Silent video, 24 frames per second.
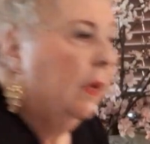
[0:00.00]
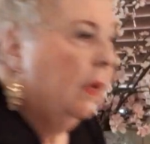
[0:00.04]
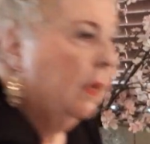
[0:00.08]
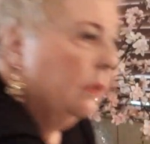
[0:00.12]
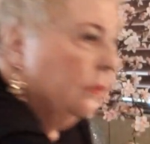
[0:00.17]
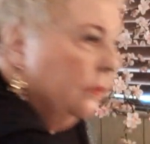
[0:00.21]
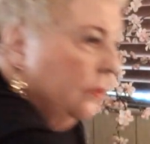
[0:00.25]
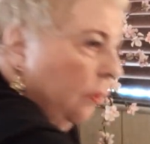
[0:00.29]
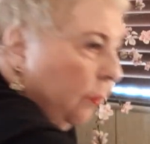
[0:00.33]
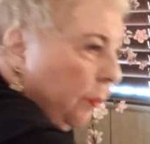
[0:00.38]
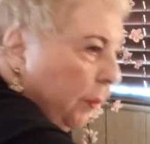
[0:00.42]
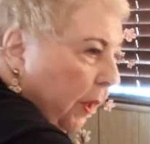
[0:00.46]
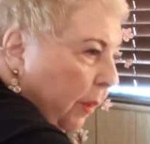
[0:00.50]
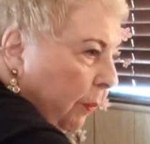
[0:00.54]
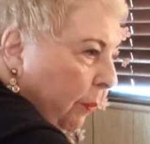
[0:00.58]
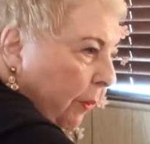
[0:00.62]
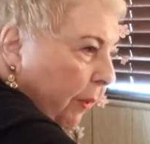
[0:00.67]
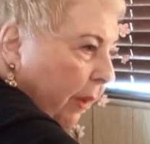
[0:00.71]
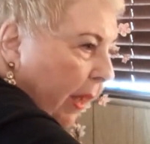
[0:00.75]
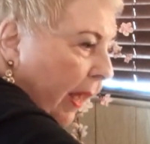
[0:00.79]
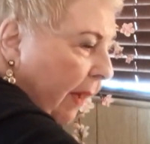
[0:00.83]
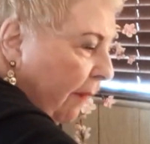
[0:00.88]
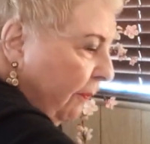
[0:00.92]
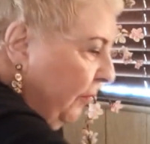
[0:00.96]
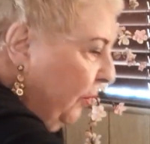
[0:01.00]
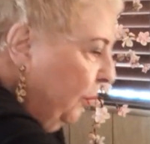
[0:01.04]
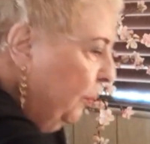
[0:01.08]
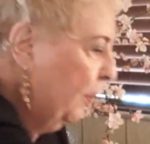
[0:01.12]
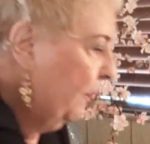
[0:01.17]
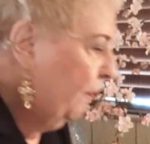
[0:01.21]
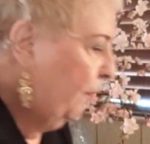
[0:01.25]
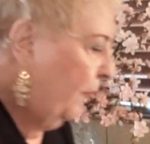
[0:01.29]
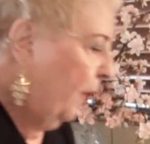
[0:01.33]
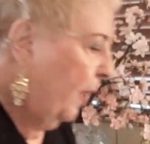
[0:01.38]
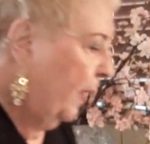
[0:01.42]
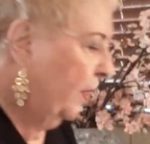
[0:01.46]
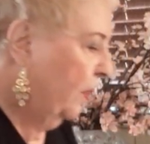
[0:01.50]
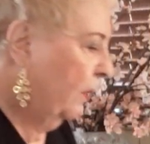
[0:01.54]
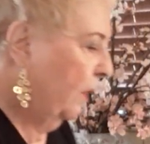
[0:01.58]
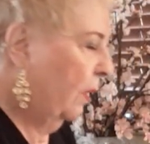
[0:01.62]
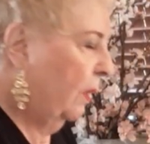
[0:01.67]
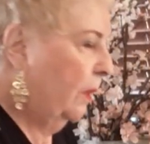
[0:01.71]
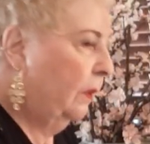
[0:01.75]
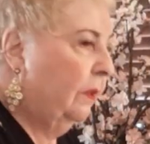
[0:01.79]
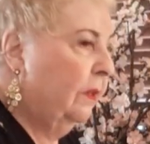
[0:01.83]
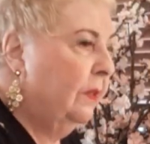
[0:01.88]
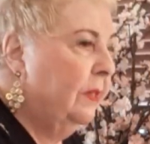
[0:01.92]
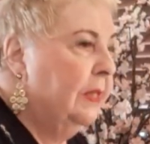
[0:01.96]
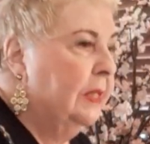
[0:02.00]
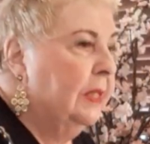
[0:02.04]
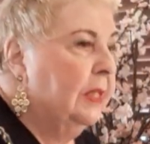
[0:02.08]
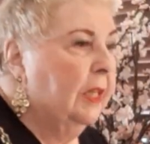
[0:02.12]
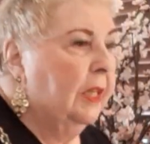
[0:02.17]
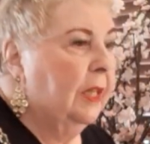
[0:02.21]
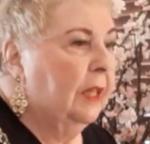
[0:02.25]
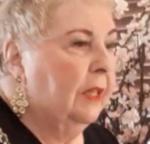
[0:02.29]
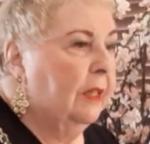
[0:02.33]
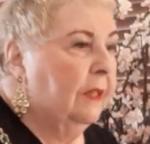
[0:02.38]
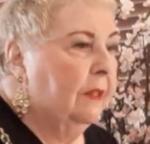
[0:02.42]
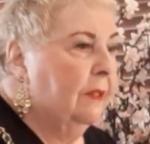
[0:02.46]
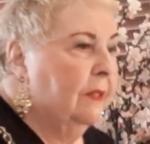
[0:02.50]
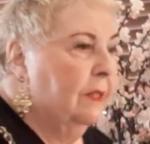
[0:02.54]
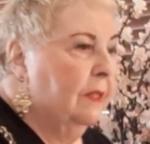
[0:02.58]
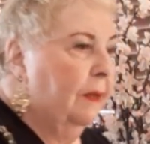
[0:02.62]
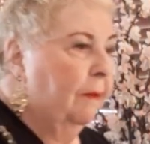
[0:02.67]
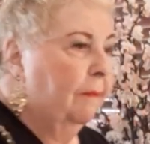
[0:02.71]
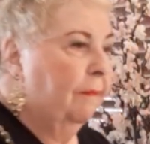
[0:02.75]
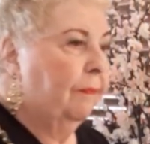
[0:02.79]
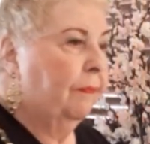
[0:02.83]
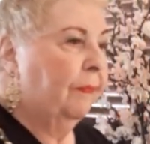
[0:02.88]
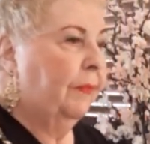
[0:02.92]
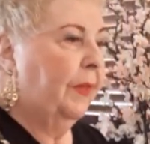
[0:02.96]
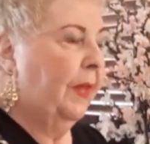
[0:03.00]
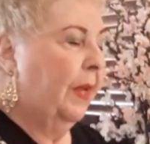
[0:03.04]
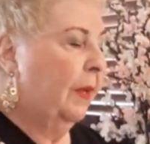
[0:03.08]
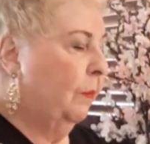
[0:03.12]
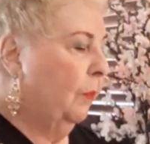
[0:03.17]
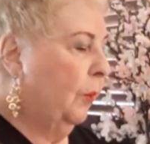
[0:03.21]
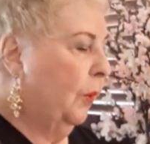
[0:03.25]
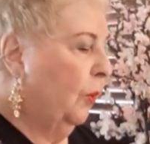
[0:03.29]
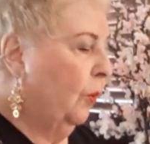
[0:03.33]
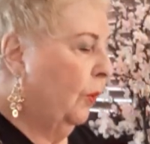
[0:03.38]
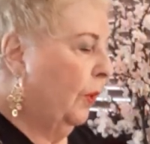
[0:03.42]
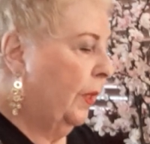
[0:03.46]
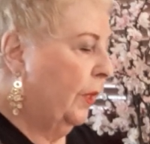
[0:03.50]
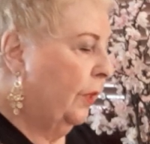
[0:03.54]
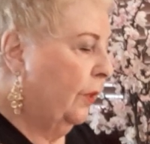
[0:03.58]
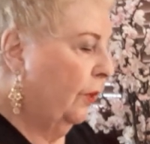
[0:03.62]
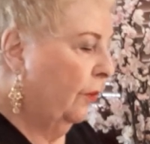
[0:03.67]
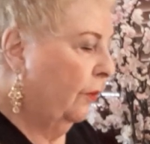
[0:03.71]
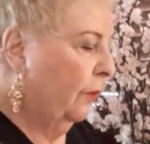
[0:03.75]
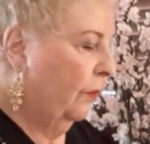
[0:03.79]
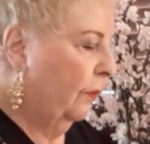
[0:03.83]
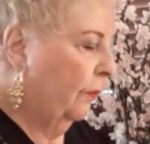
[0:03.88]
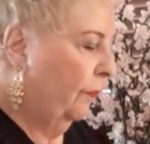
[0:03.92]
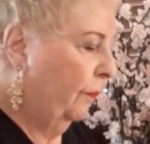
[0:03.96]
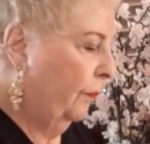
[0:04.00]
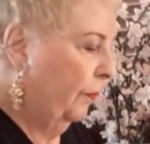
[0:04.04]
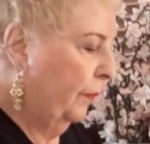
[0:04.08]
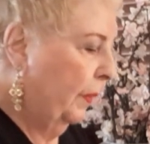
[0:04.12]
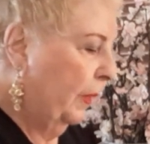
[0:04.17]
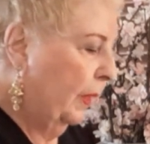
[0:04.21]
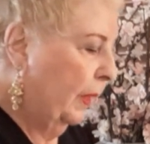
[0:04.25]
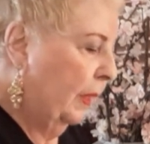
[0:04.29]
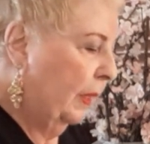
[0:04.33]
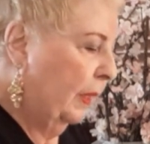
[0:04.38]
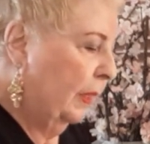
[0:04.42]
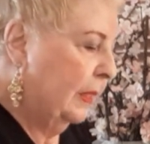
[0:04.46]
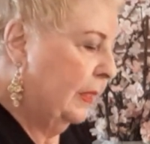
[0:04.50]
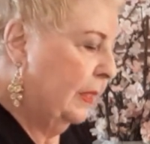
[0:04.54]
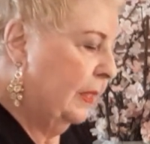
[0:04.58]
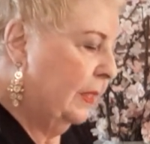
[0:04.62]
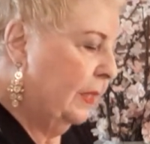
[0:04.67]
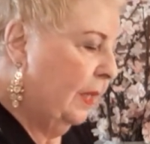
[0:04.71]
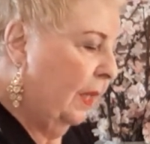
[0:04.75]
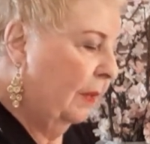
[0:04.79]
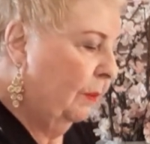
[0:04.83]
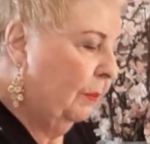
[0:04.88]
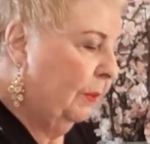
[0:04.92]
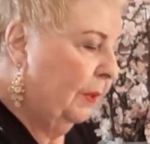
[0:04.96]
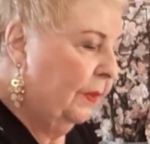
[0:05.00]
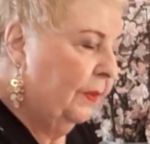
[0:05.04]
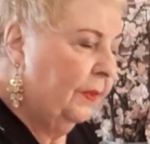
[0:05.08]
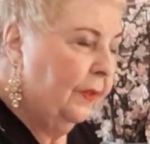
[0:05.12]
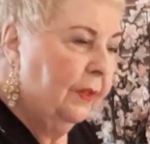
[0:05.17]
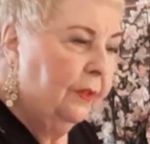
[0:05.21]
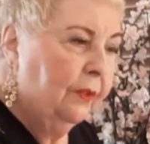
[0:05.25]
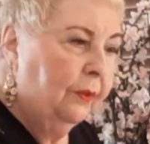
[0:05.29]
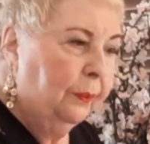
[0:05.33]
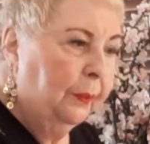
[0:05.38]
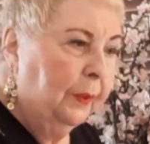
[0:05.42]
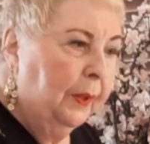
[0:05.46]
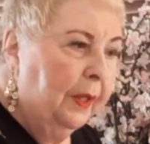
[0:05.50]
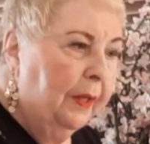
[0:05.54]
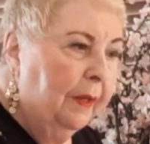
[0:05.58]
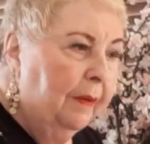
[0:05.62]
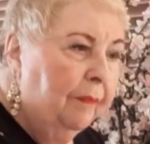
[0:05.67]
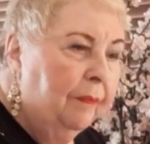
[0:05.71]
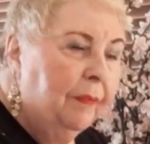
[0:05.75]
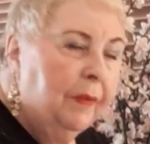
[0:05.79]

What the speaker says: So after we find all the C's, then we're going to start with this one,